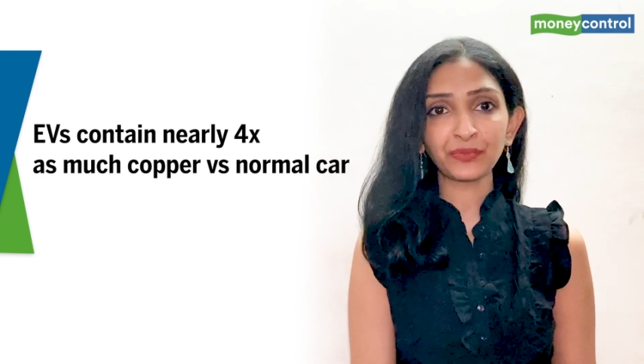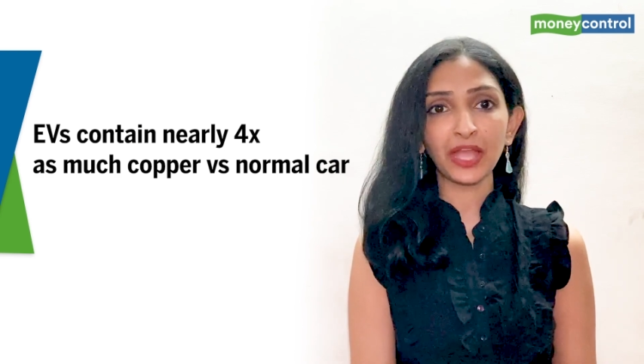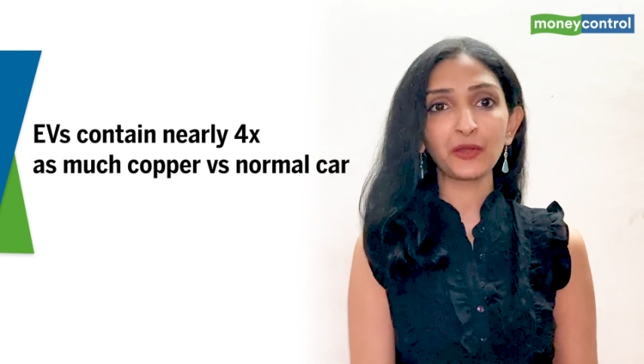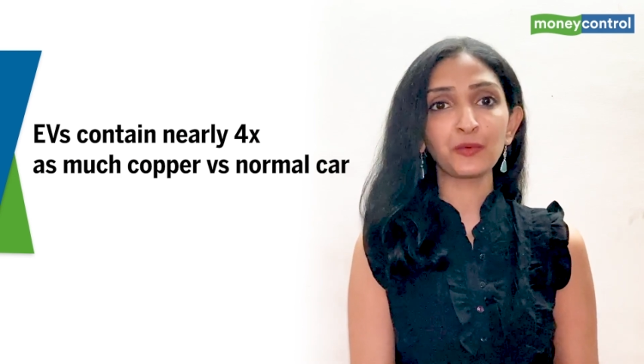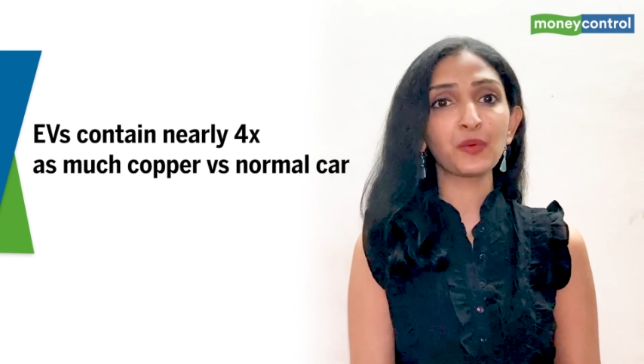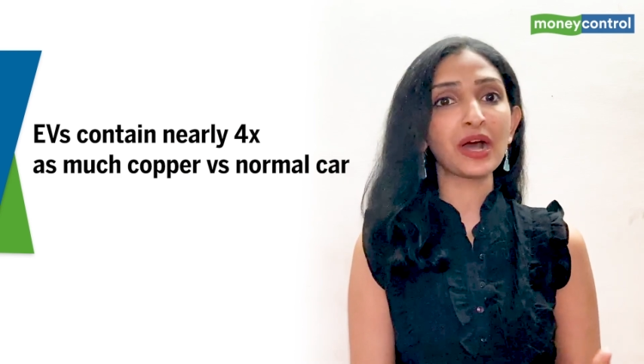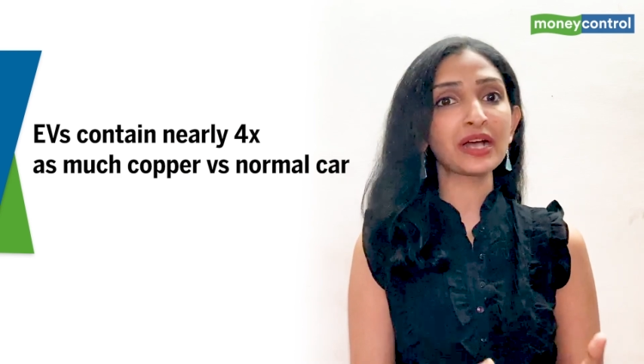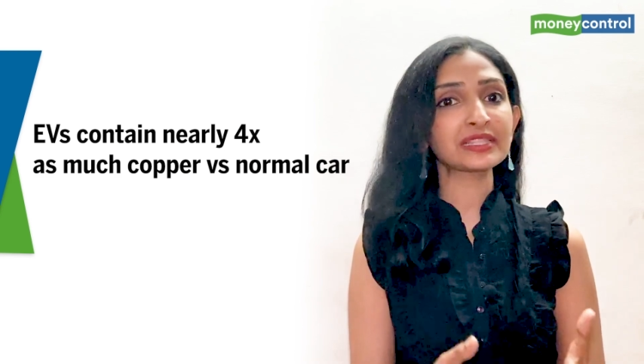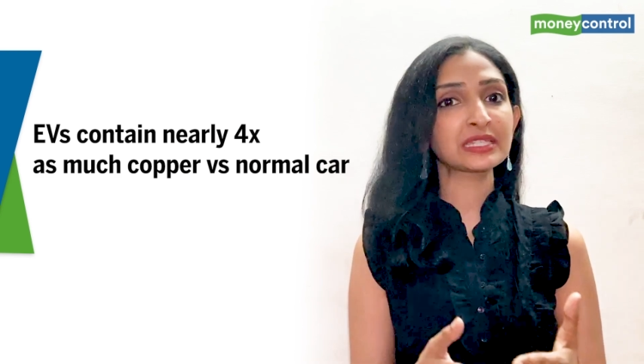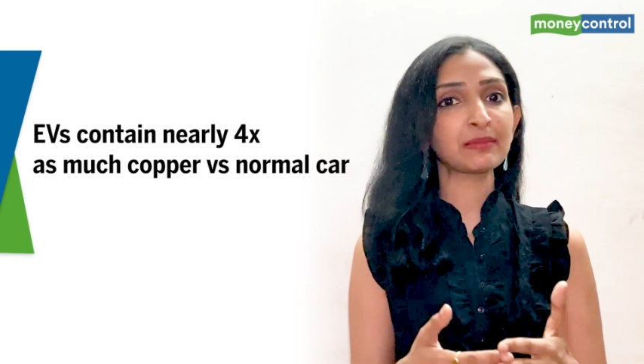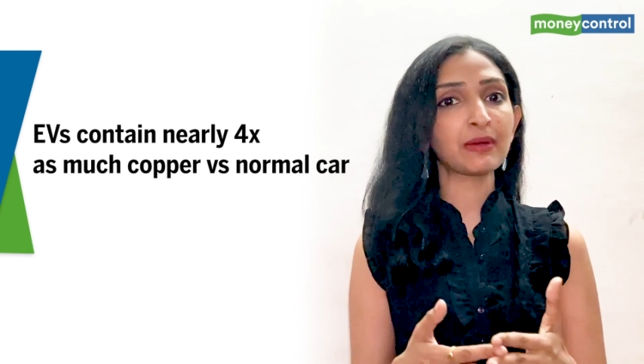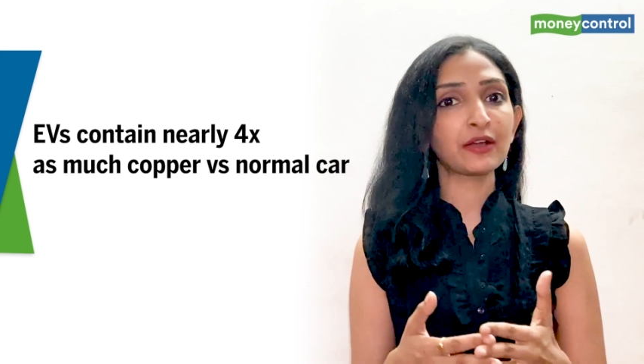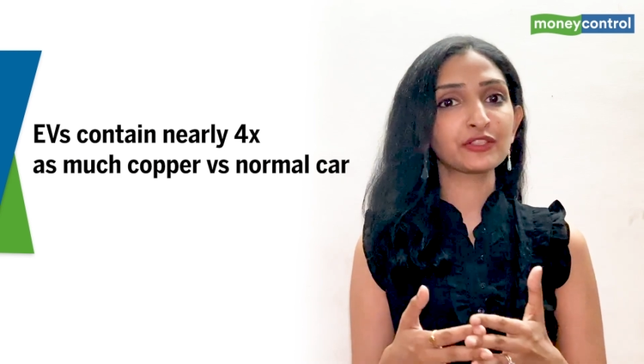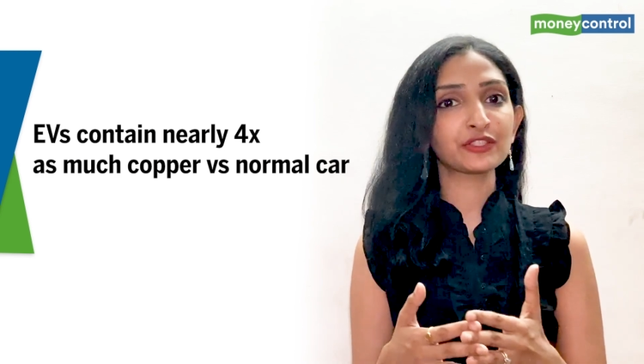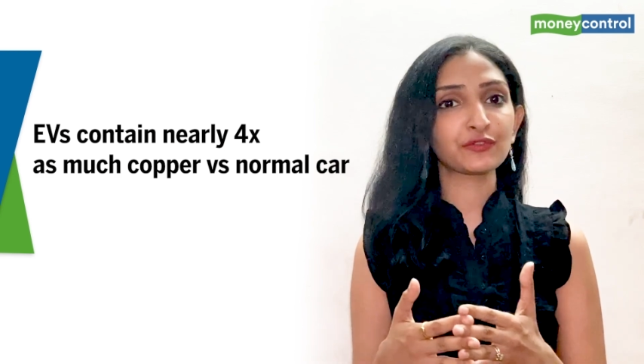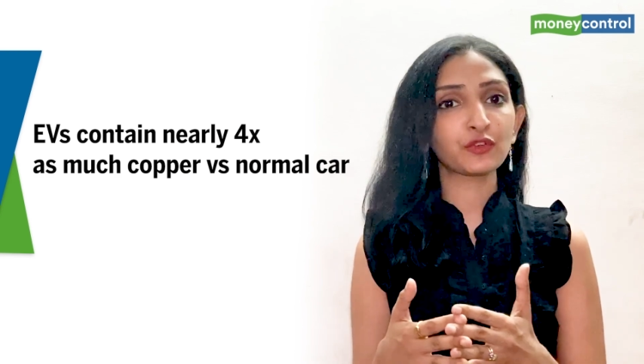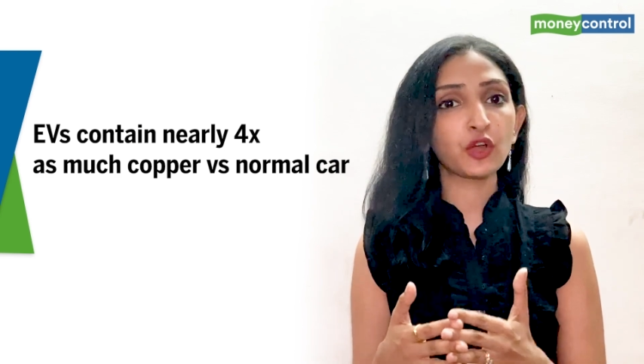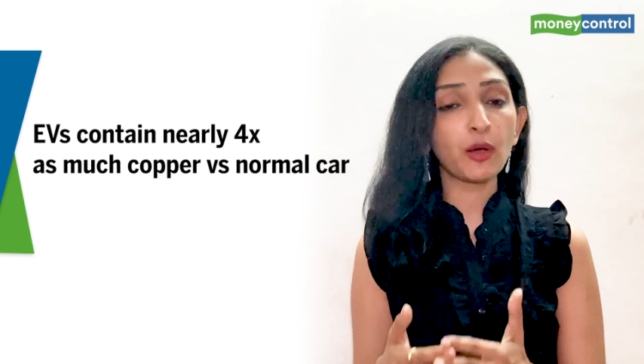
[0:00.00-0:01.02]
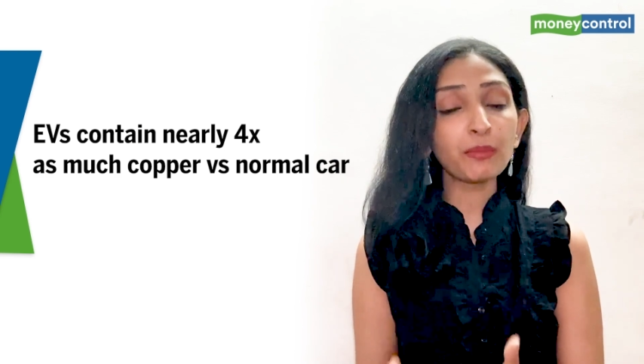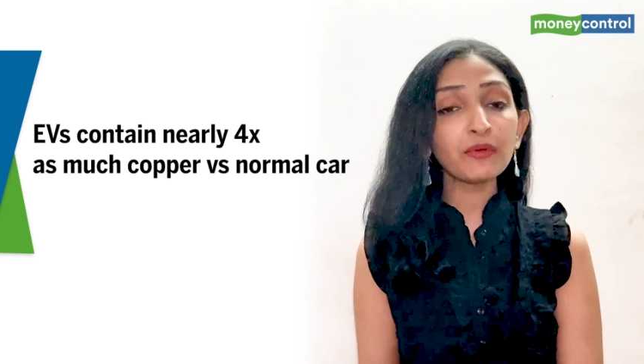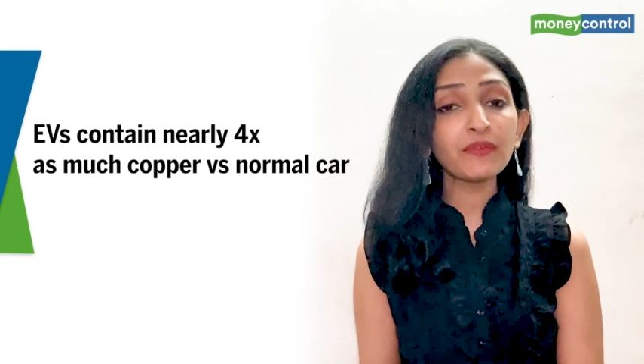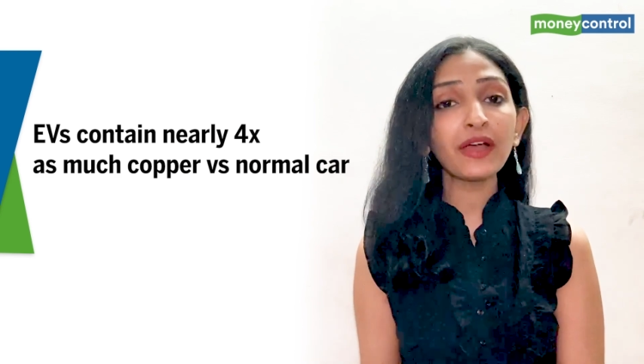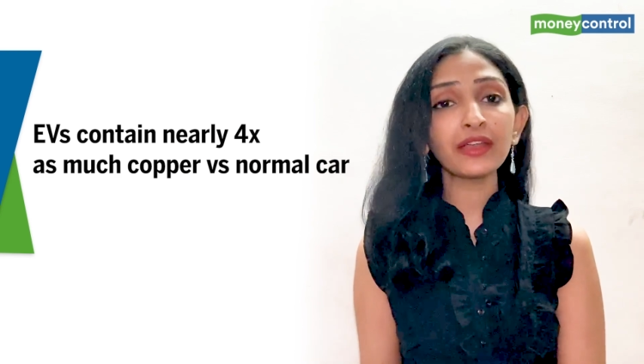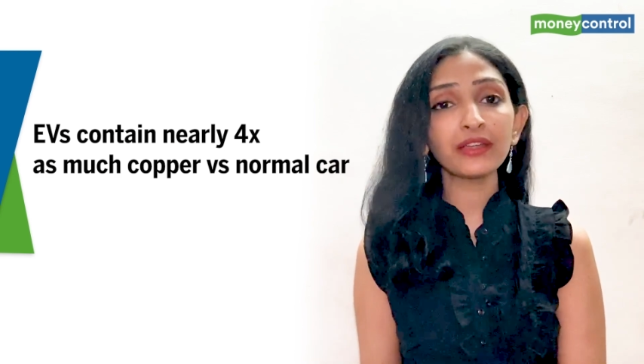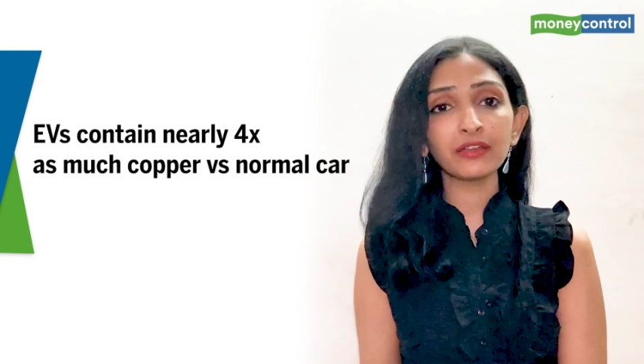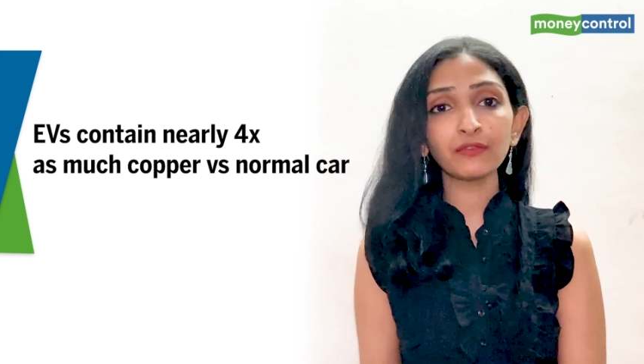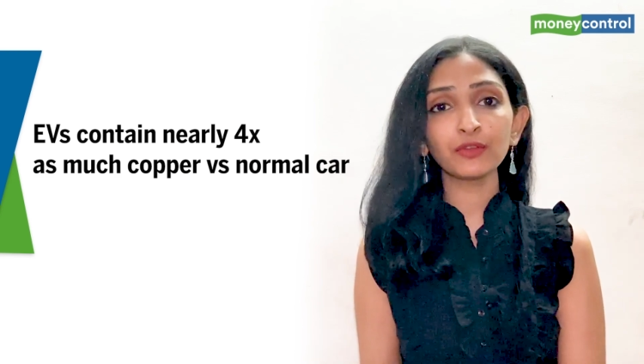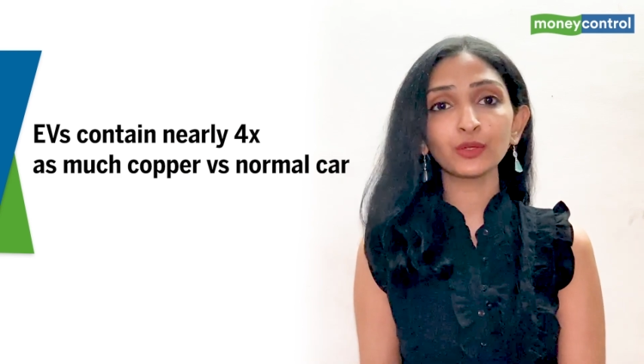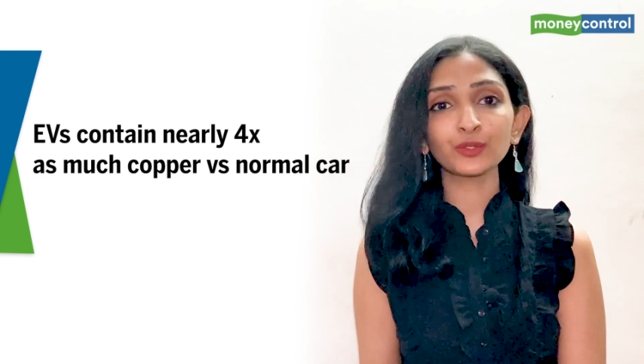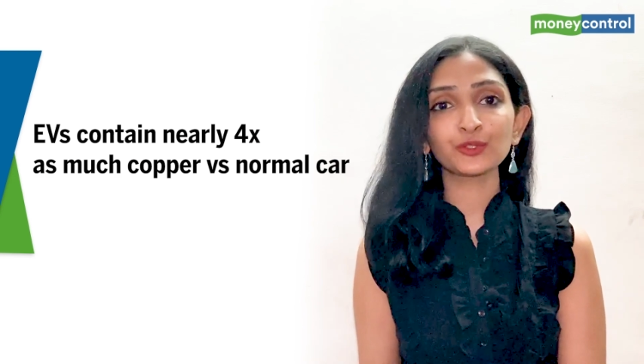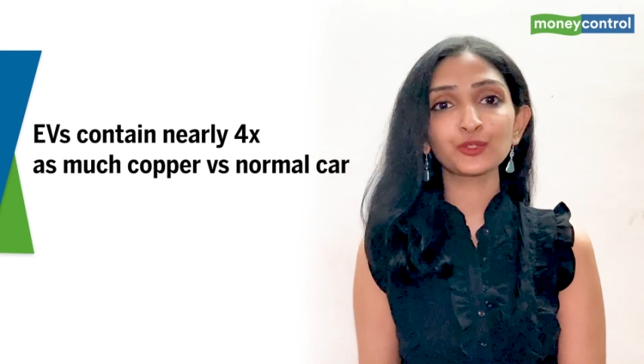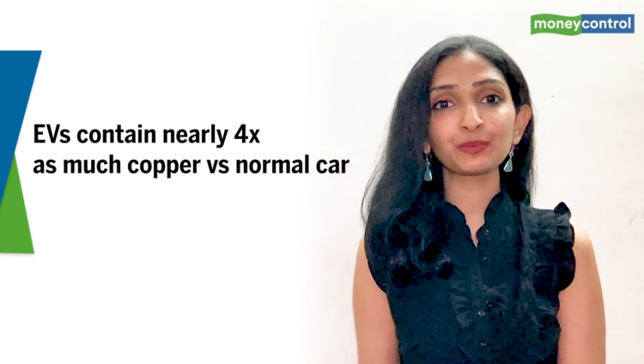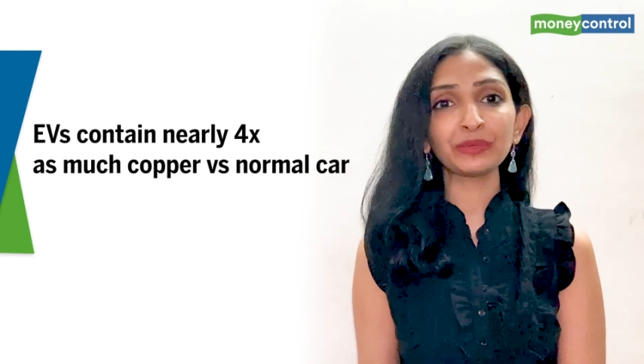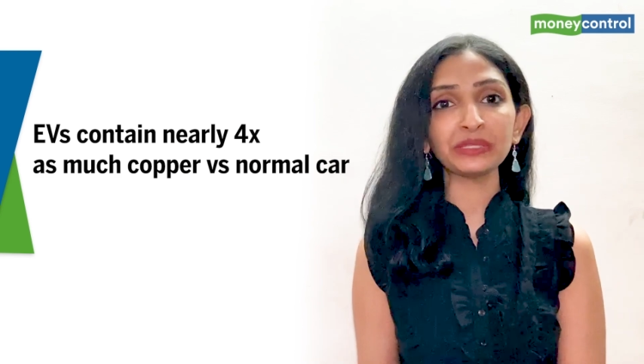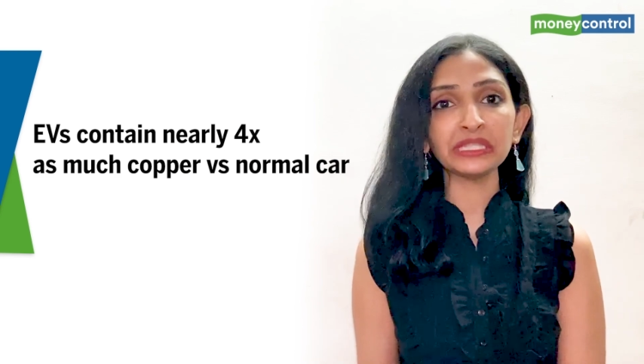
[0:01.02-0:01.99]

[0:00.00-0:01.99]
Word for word: and vast amounts of copper wiring will also